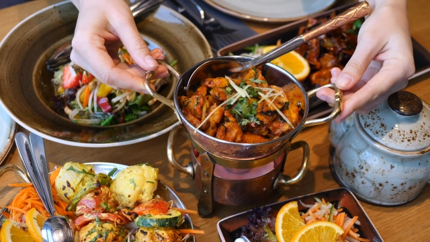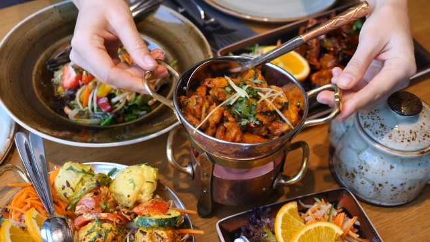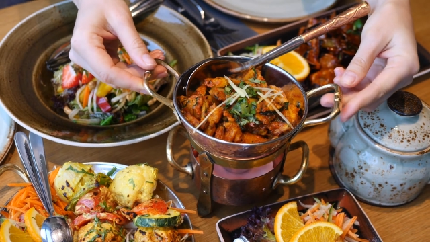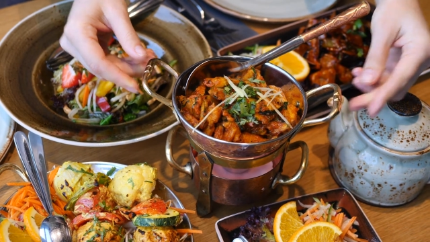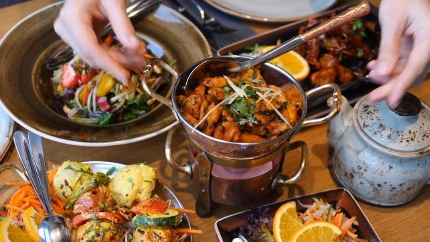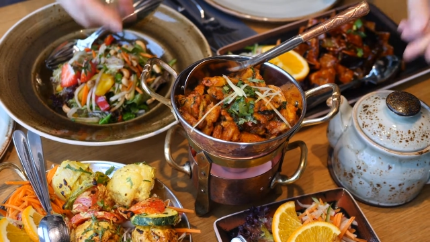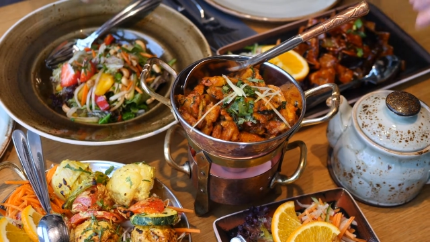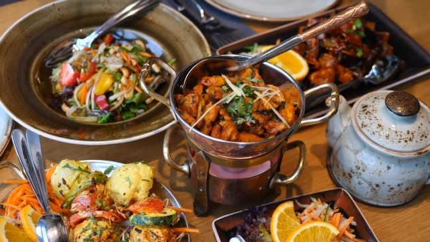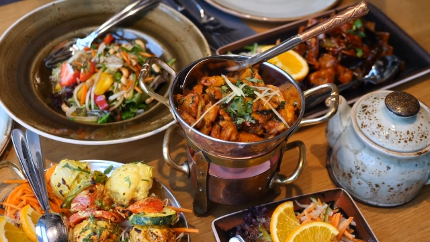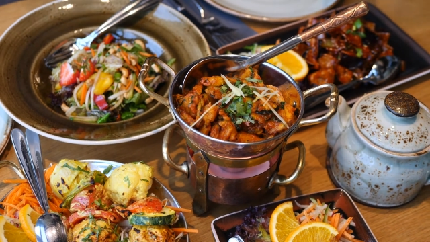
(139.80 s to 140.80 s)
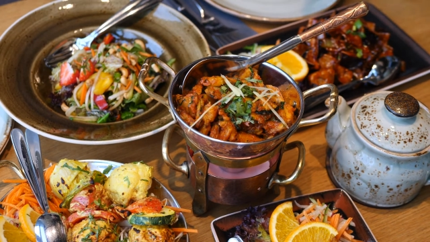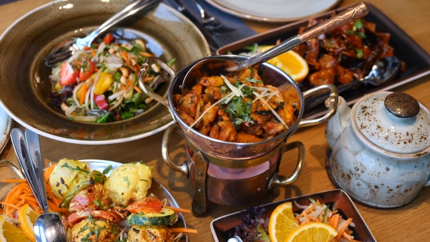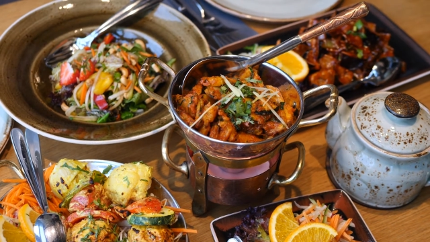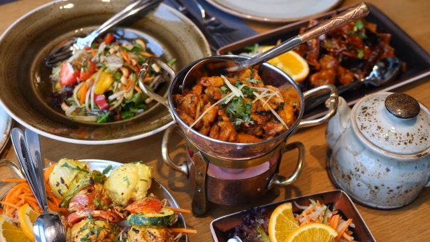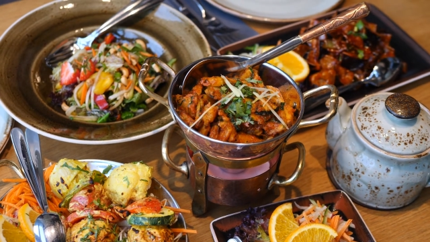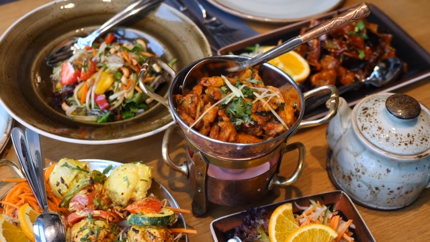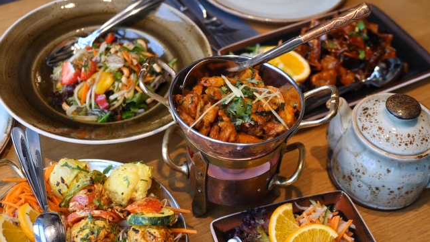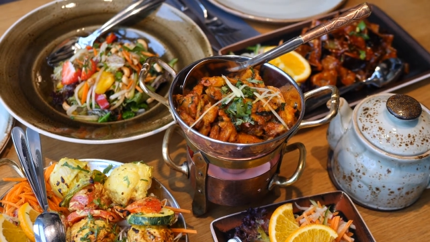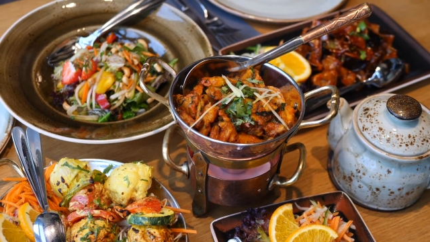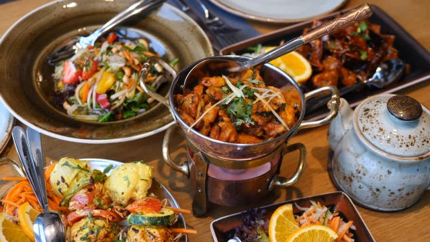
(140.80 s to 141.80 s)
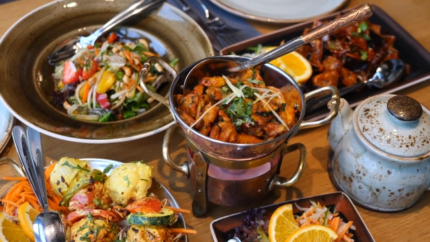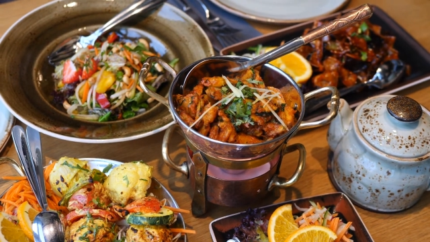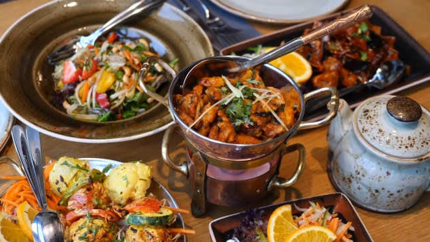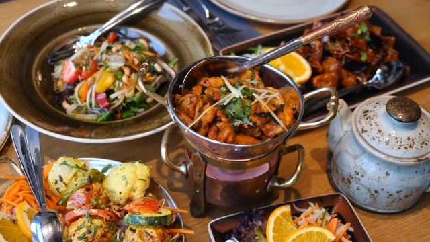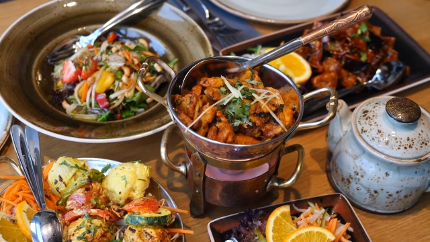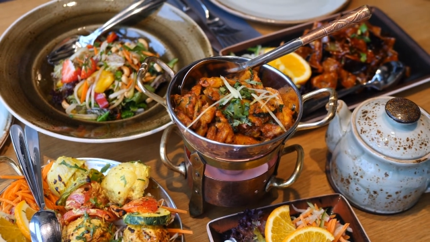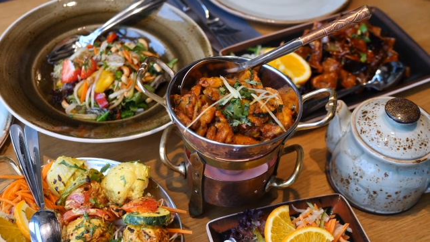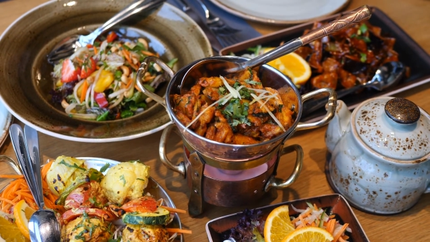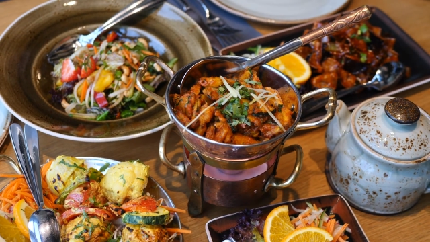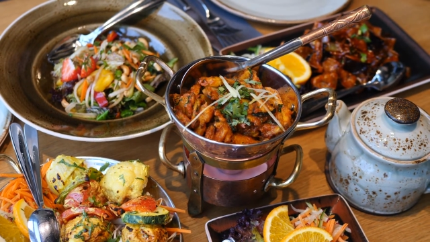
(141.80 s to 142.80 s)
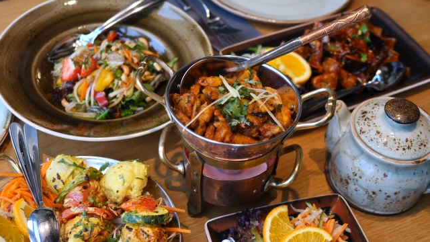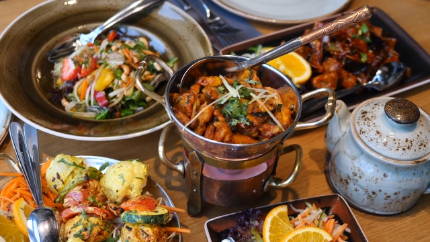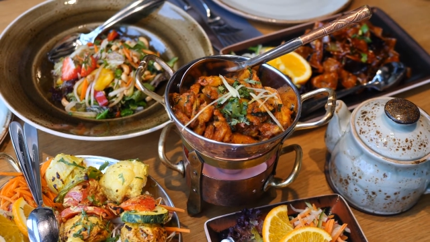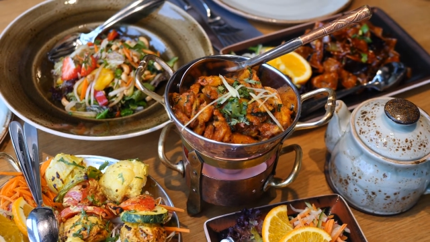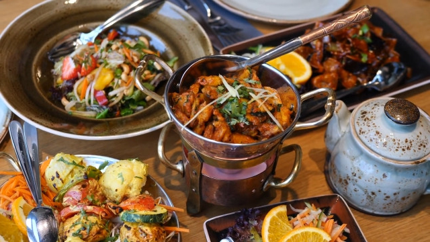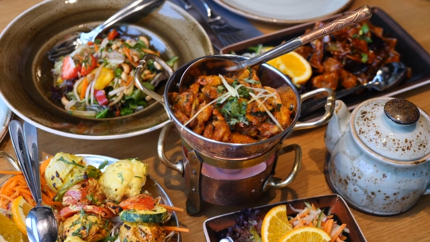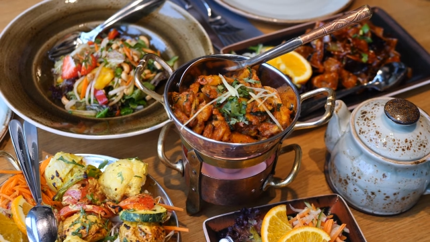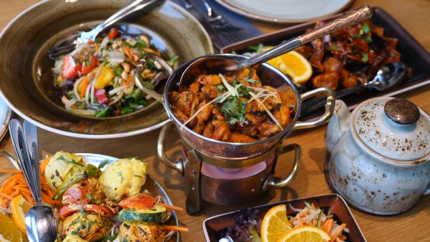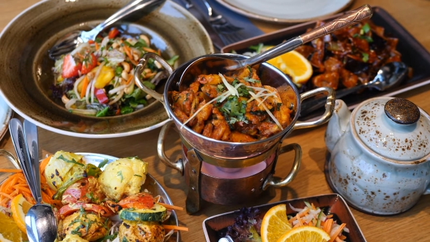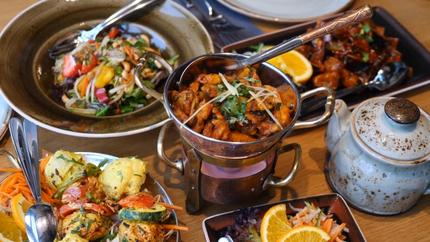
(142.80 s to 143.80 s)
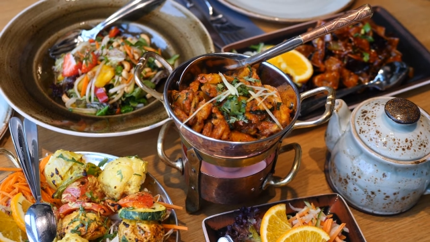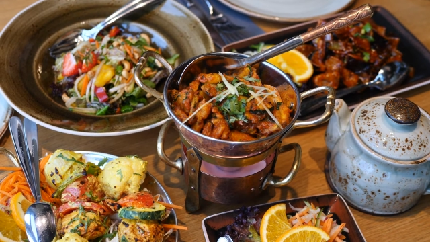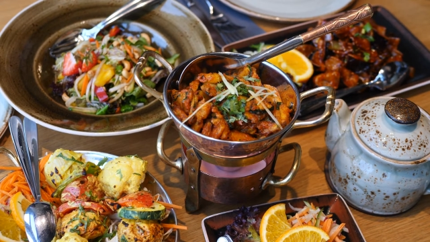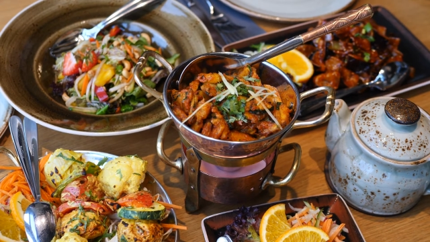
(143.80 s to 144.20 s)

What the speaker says: No face is visible, so there are no lips to read.